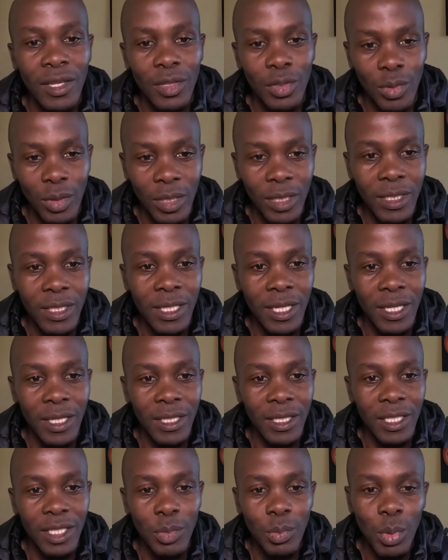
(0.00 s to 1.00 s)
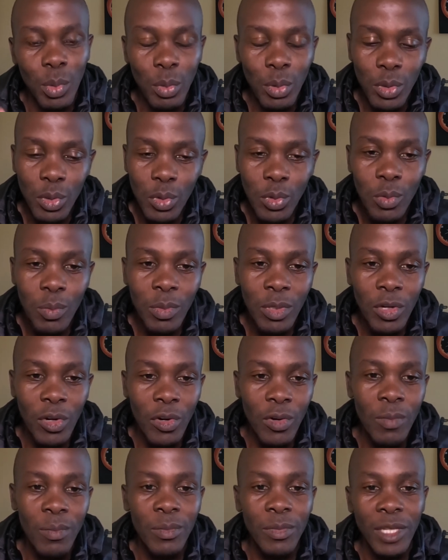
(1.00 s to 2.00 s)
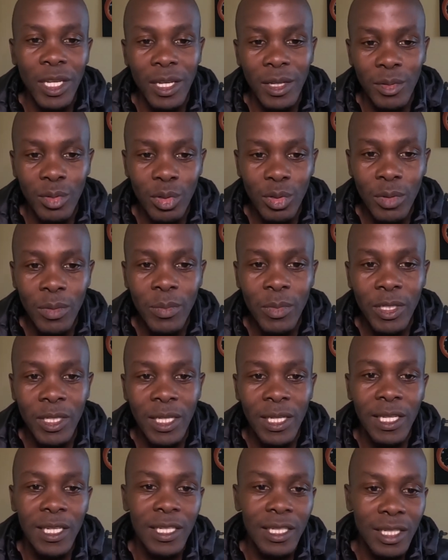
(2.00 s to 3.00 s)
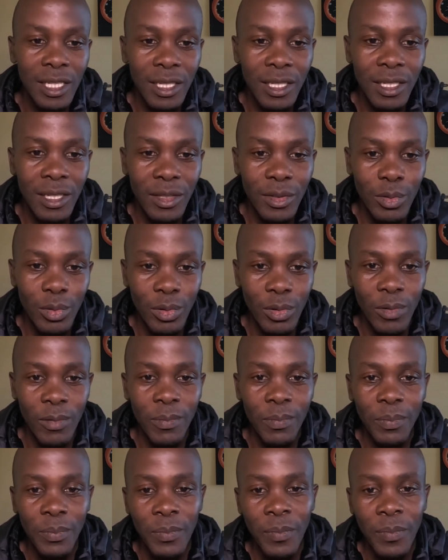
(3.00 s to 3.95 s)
You understand? These people should be home. They have not been elected, you know.